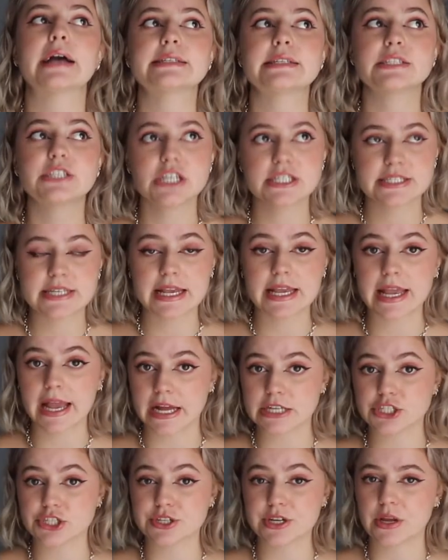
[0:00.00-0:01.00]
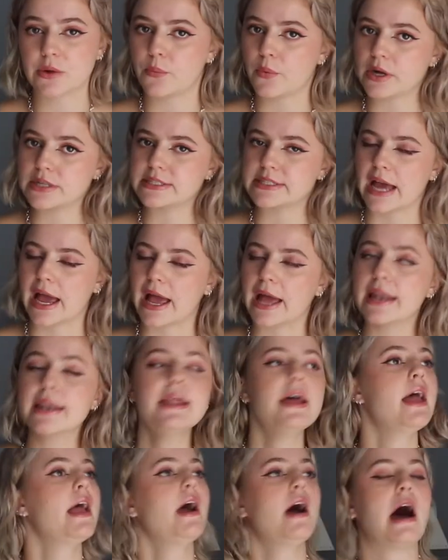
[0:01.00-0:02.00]
suggest taking Engineering
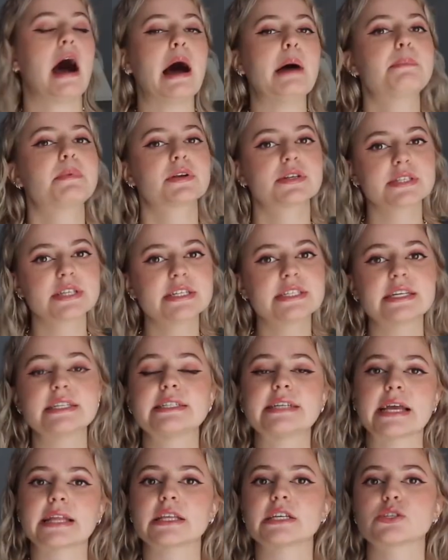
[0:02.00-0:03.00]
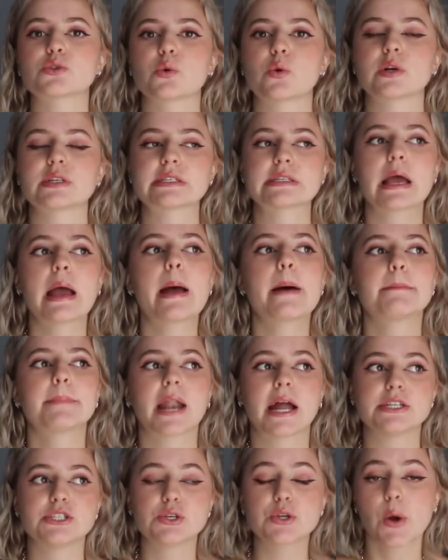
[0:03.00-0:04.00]
110. I personally didn't take this course, but
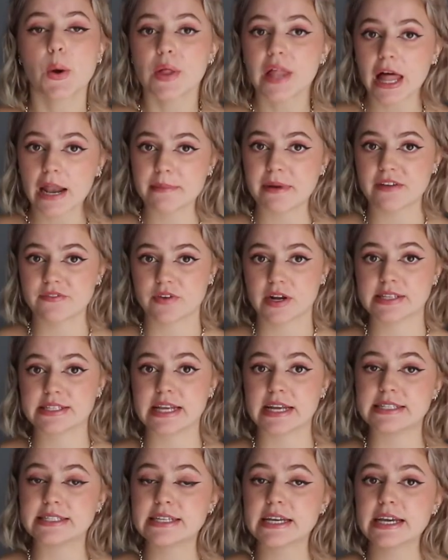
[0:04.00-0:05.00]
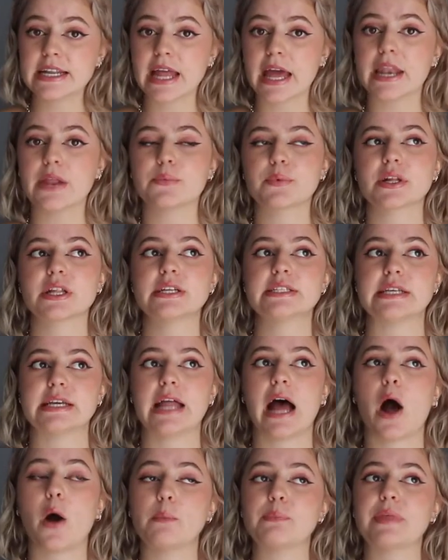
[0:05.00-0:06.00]
I do know a lot of my friends that did, and it really did
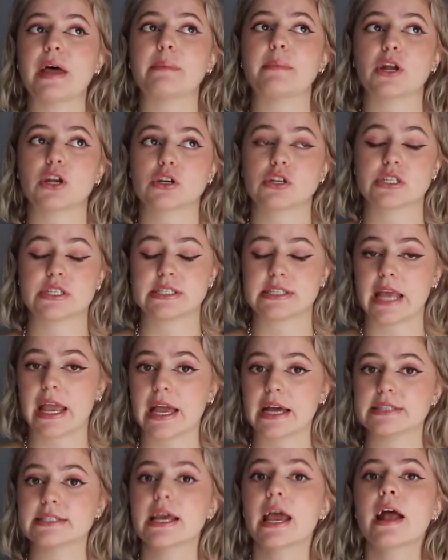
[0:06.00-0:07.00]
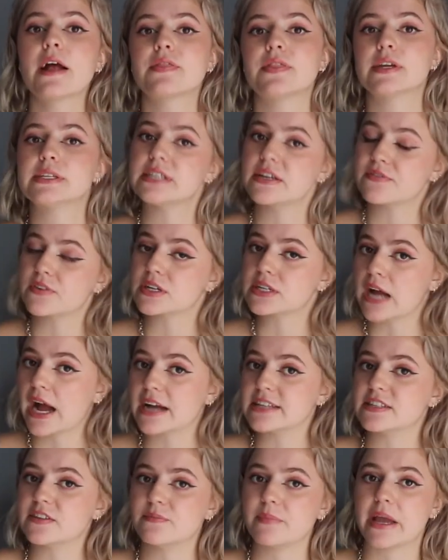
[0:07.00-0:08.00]
help them understand the different
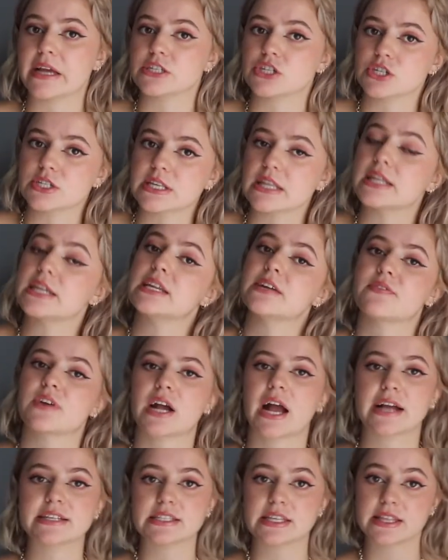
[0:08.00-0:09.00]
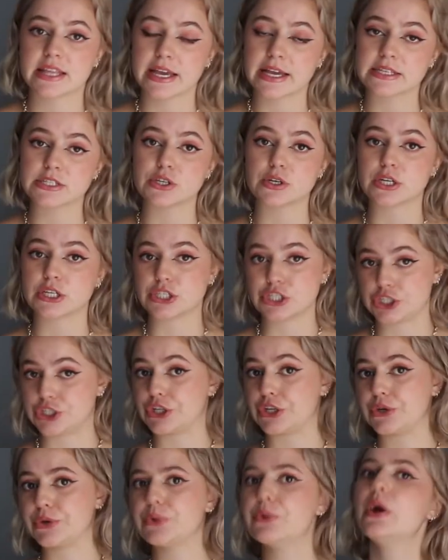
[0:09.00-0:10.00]
kinds of majors and the different kinds of things you can
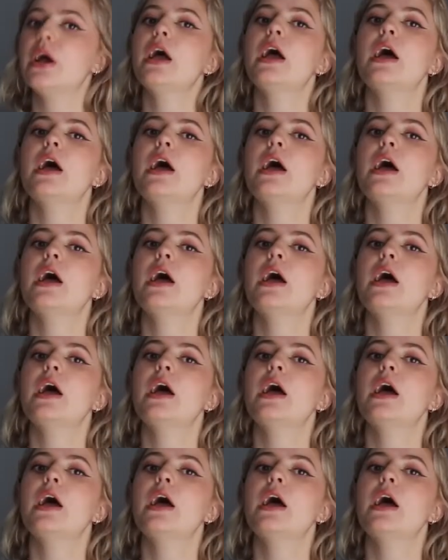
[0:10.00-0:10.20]
do